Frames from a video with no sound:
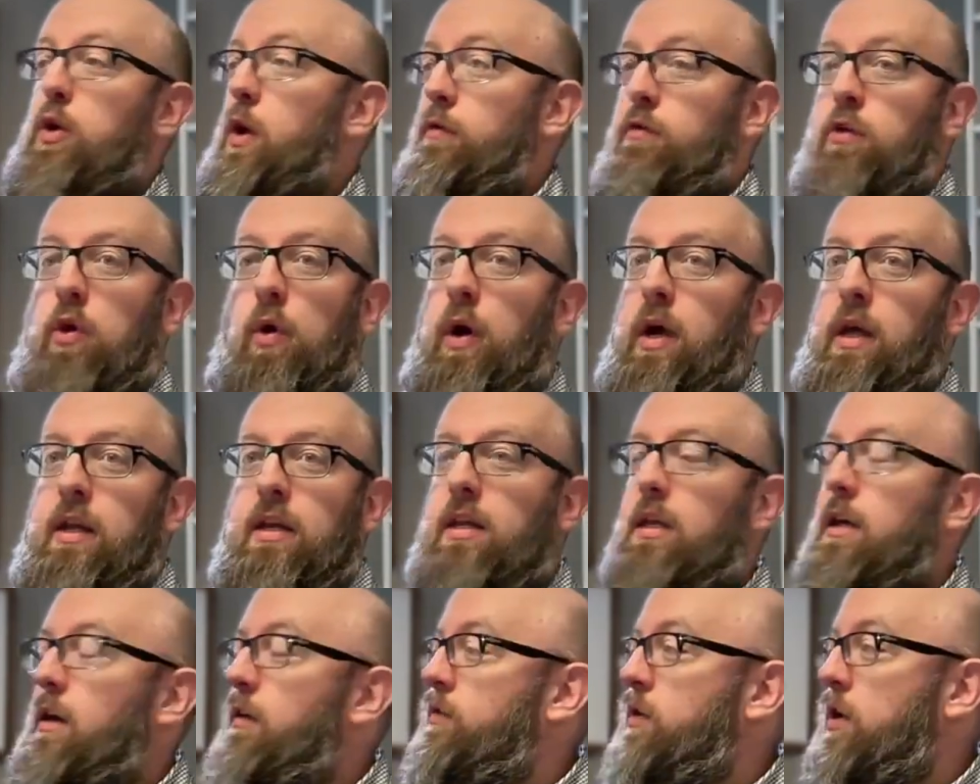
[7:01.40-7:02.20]
have no
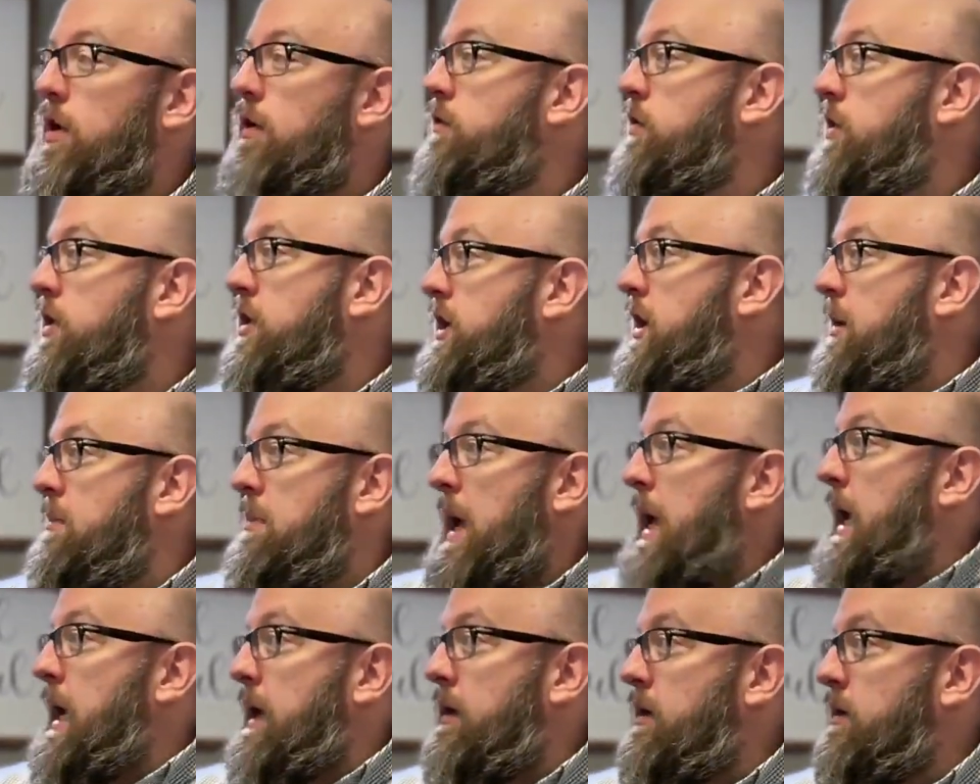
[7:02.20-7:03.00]
idea if they're ever going to come
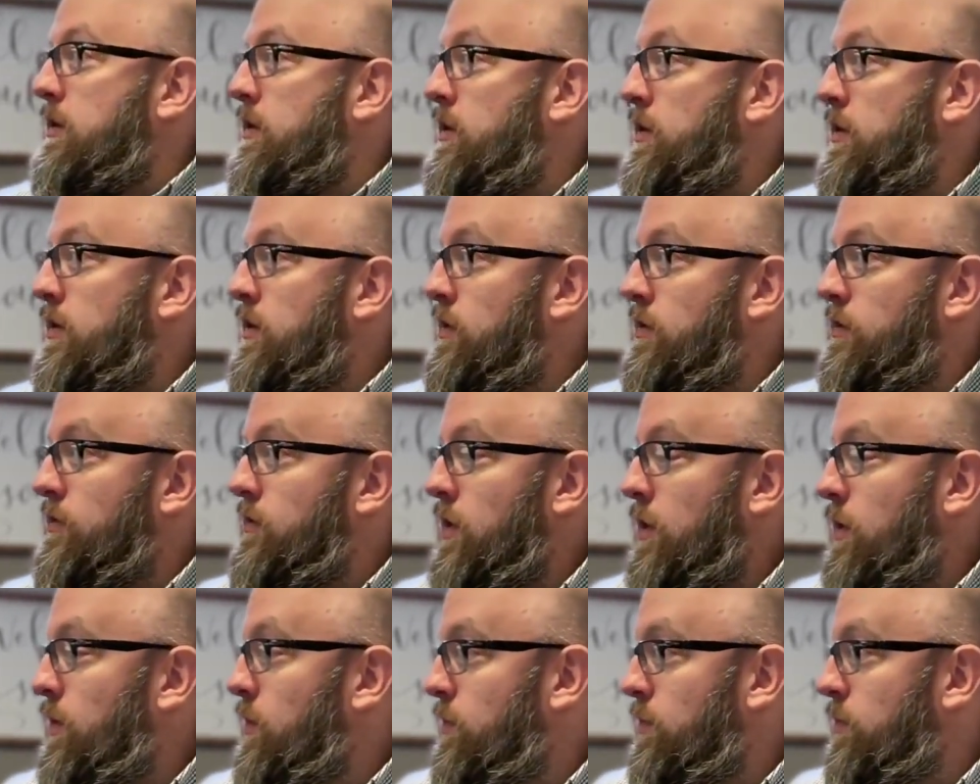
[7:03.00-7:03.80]
back. There's
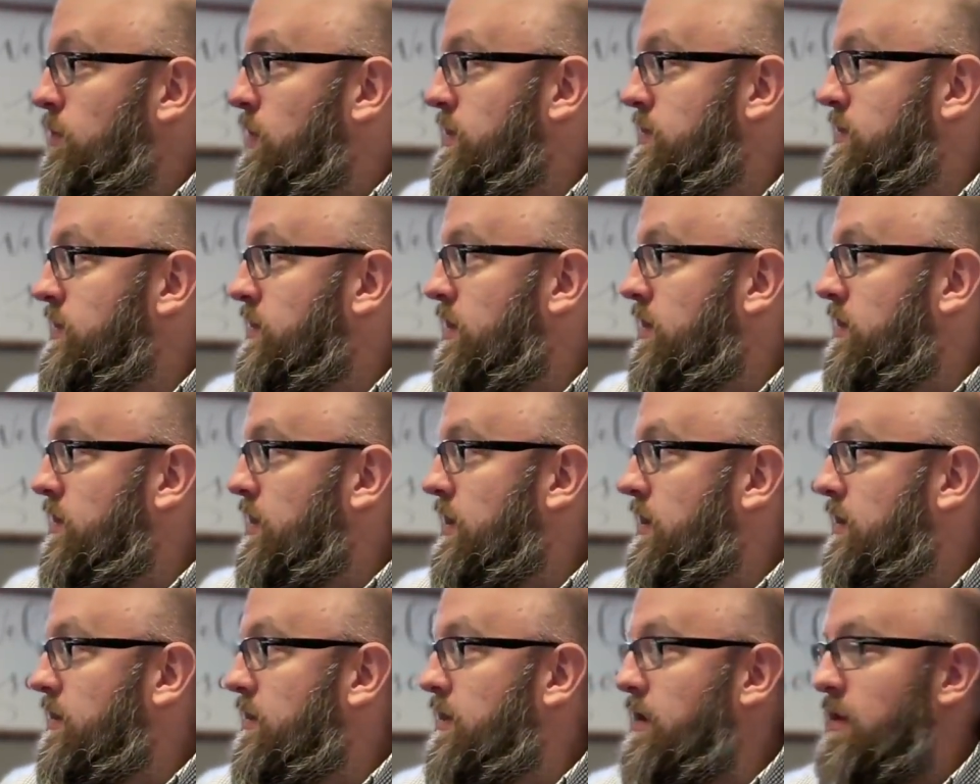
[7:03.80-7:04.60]
no reason to
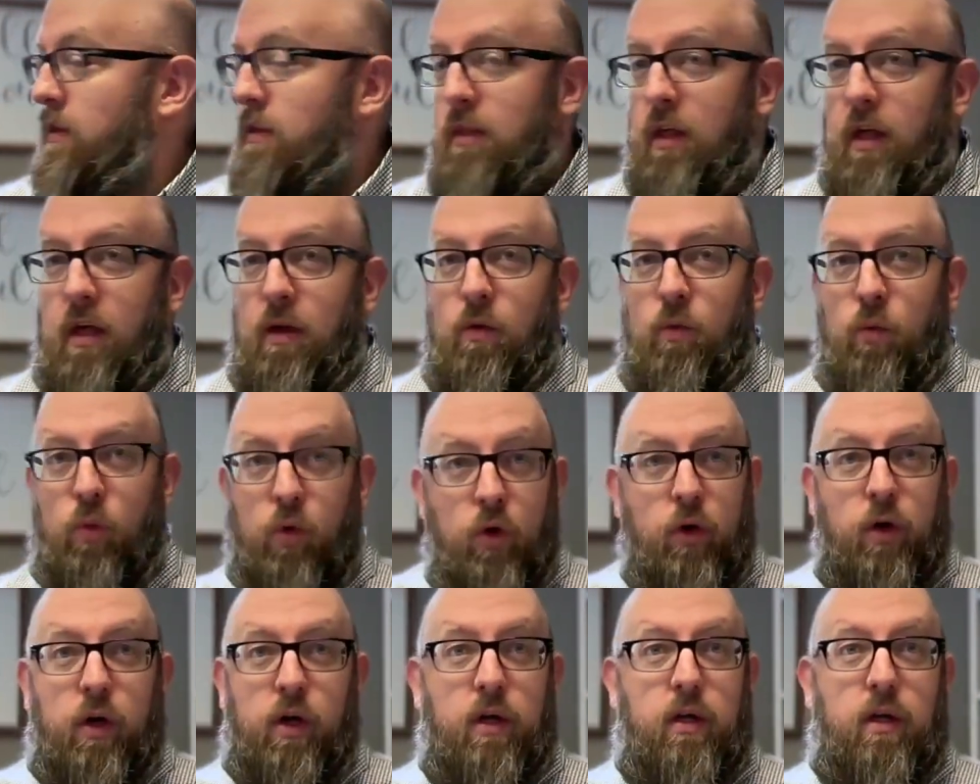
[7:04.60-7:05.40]
think that they
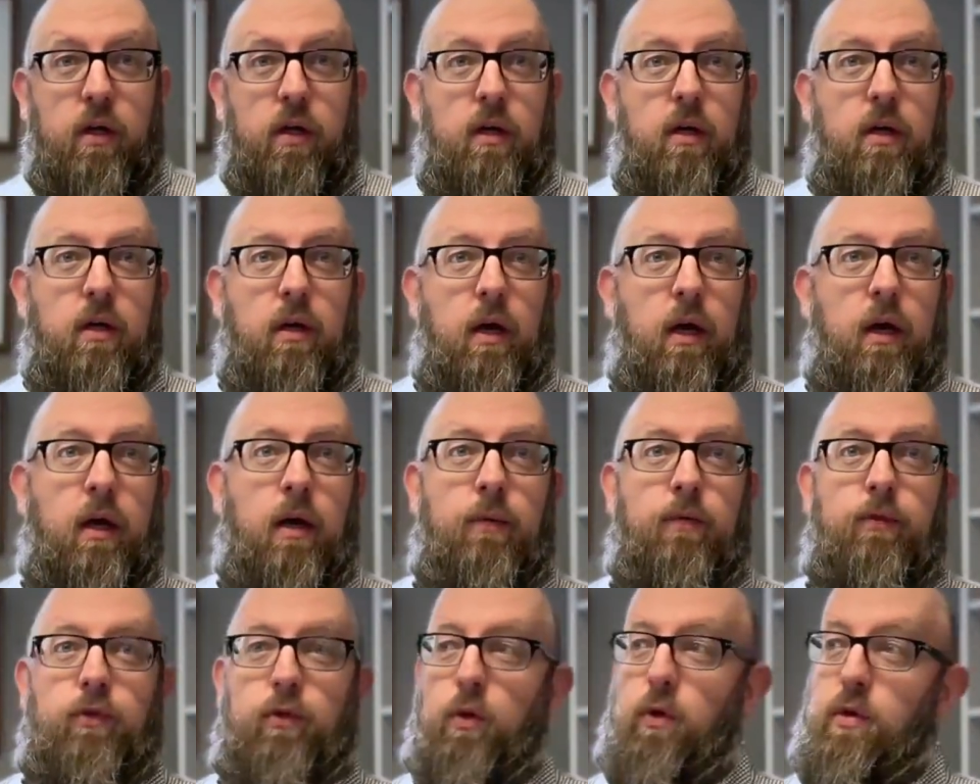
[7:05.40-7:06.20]
would.
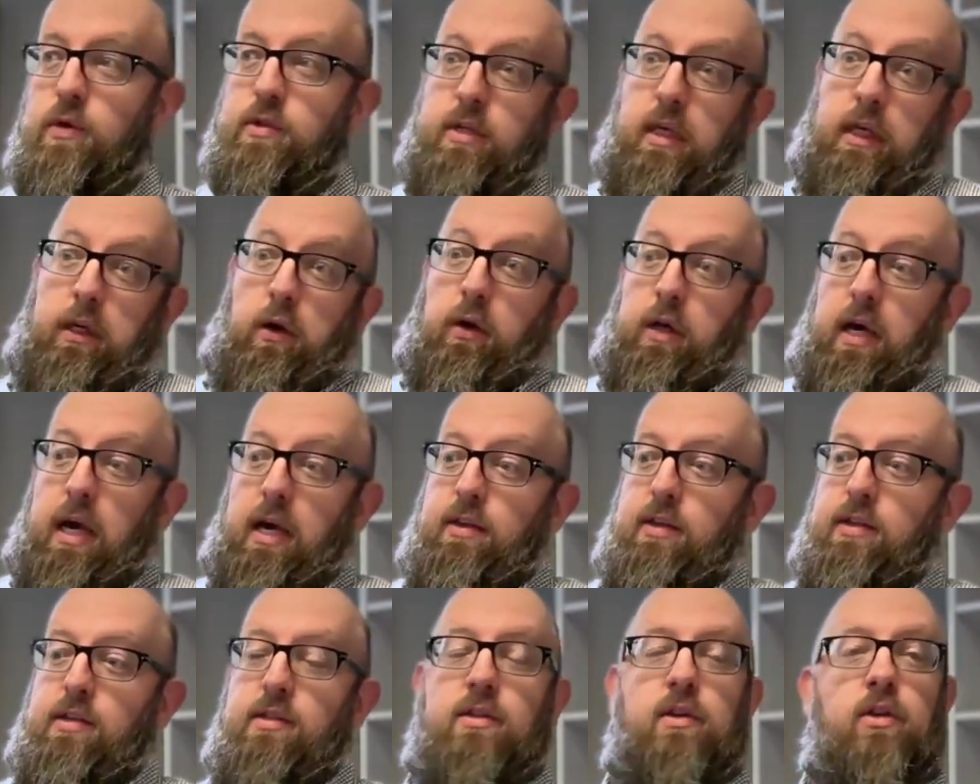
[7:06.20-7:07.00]
Uh, so it's like, okay,
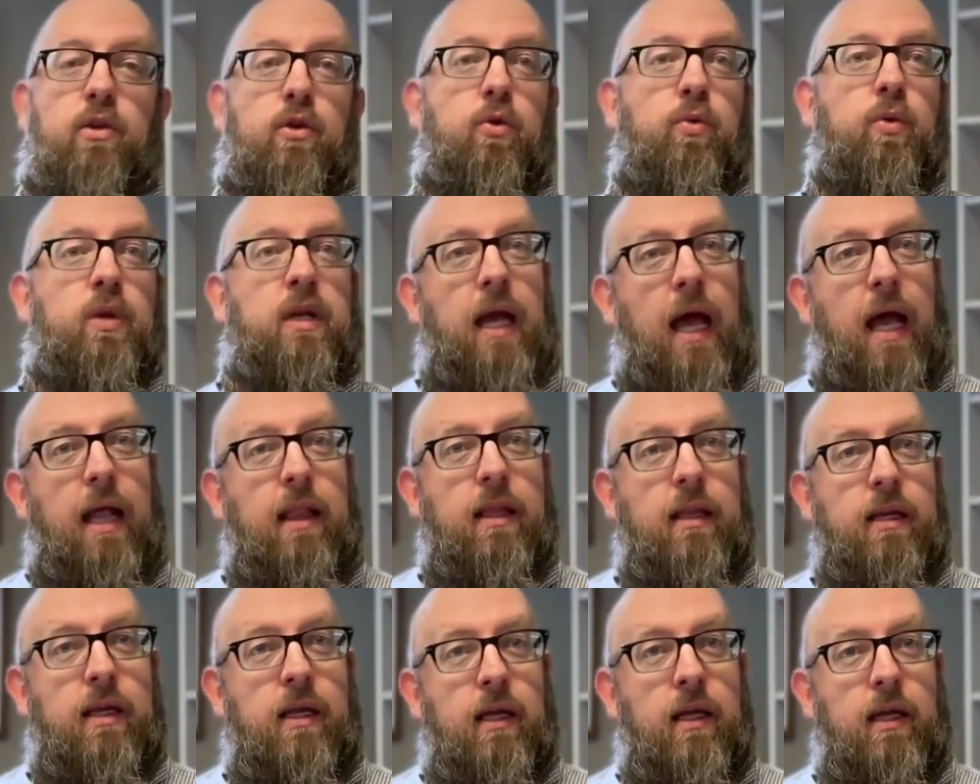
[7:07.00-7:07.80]
this is a new
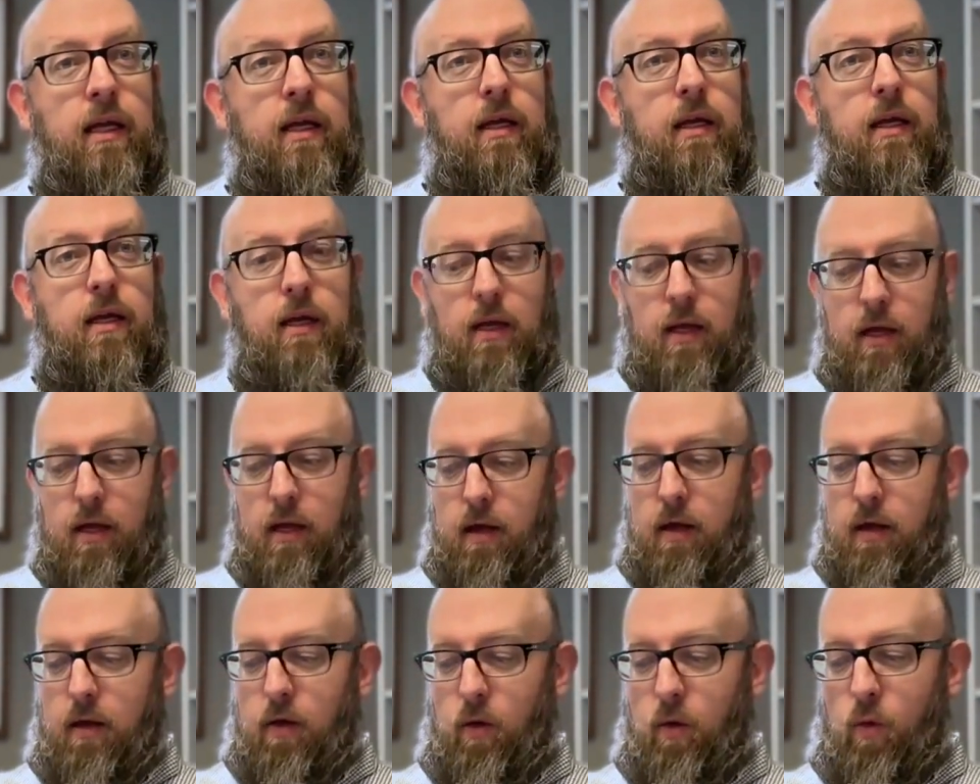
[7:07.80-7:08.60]
reality.
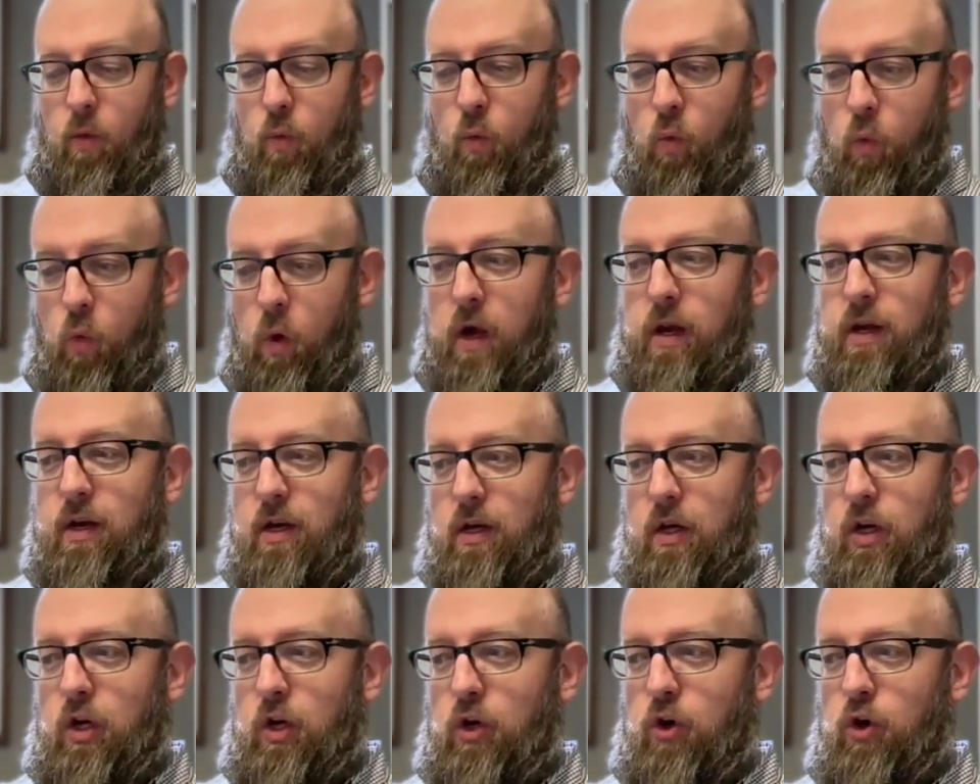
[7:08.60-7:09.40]

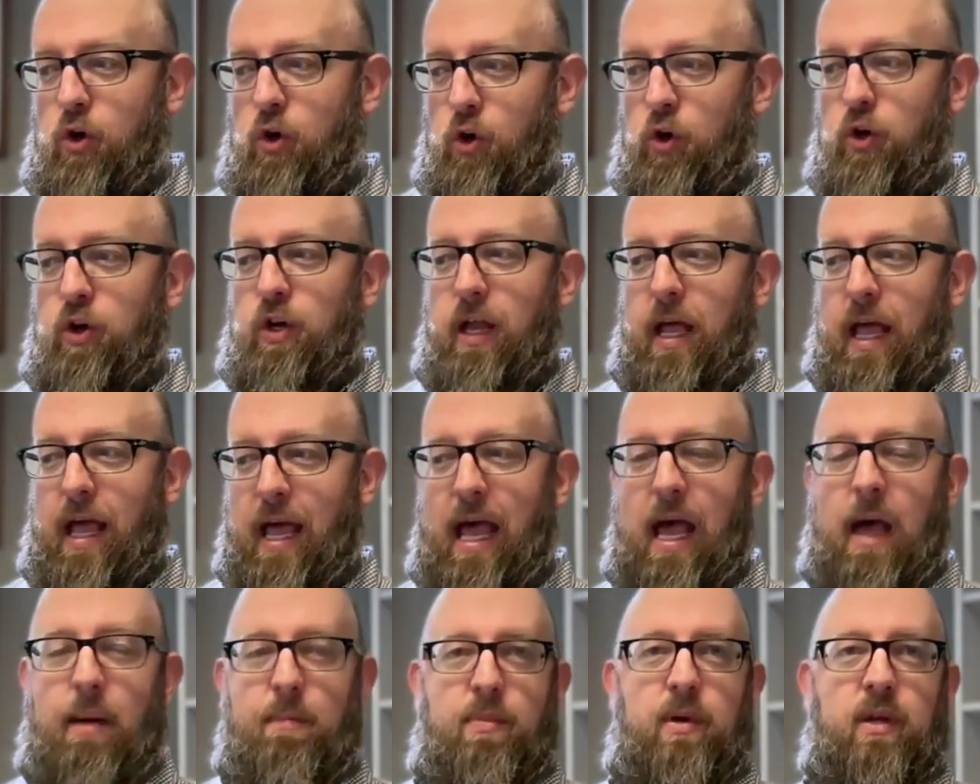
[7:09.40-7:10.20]
What could
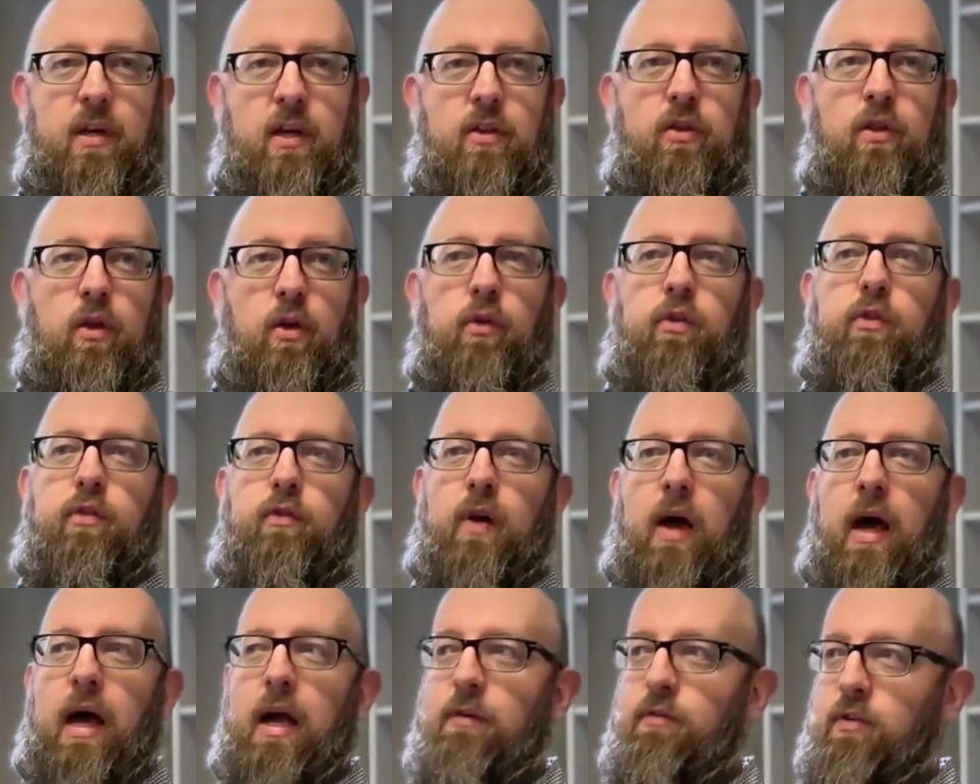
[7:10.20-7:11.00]
happen in those
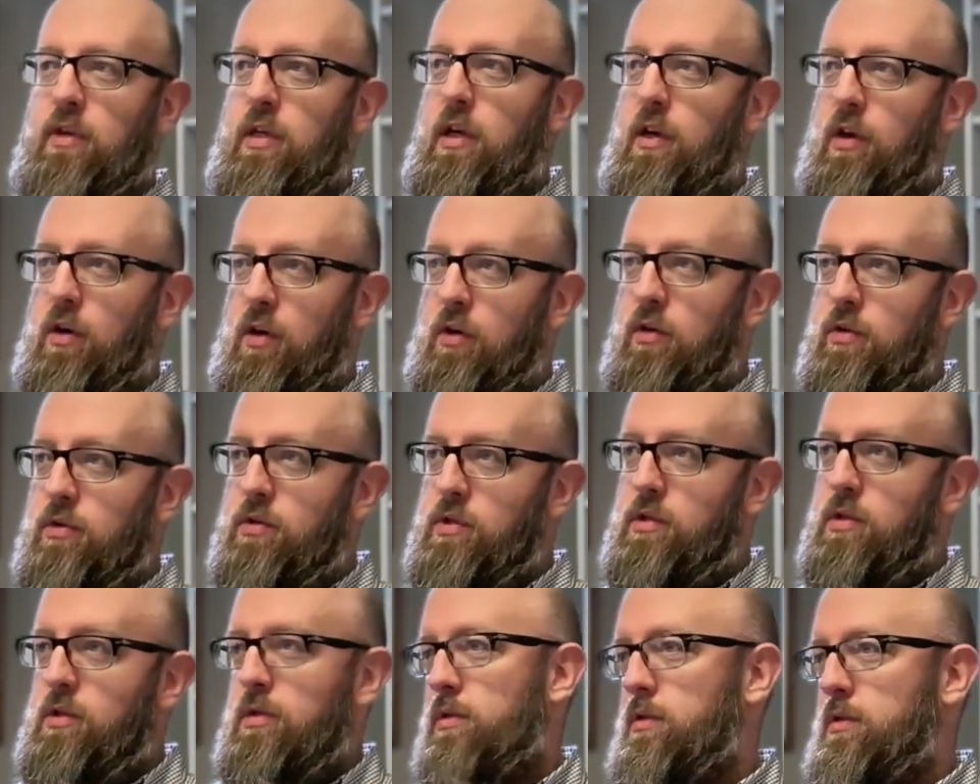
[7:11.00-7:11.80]
five
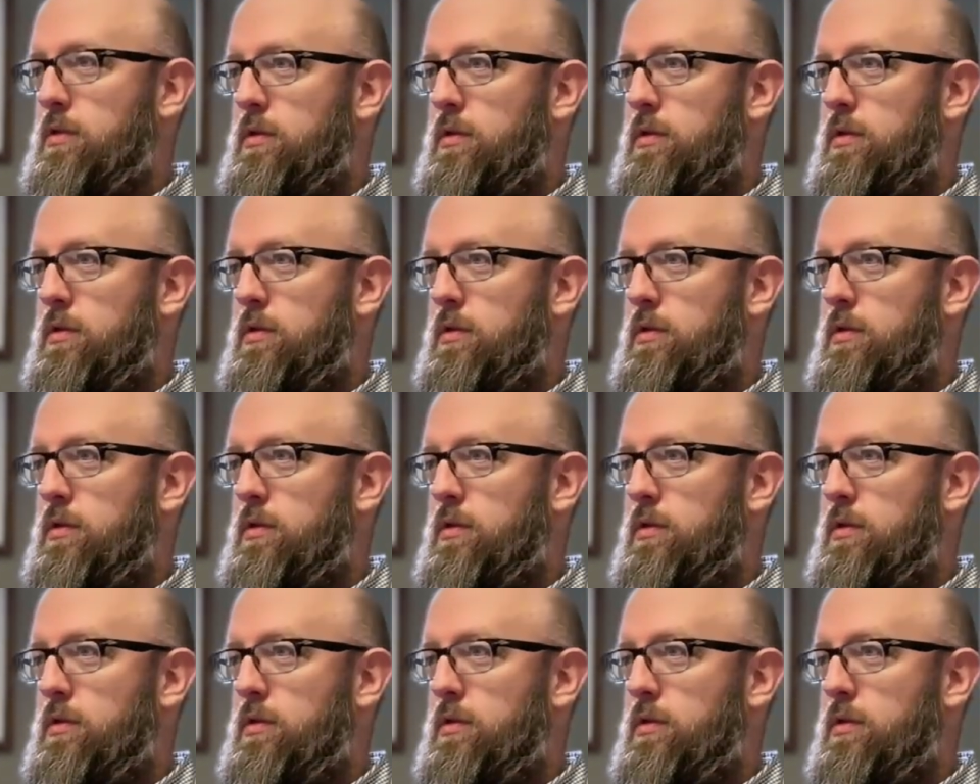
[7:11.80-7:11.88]
years?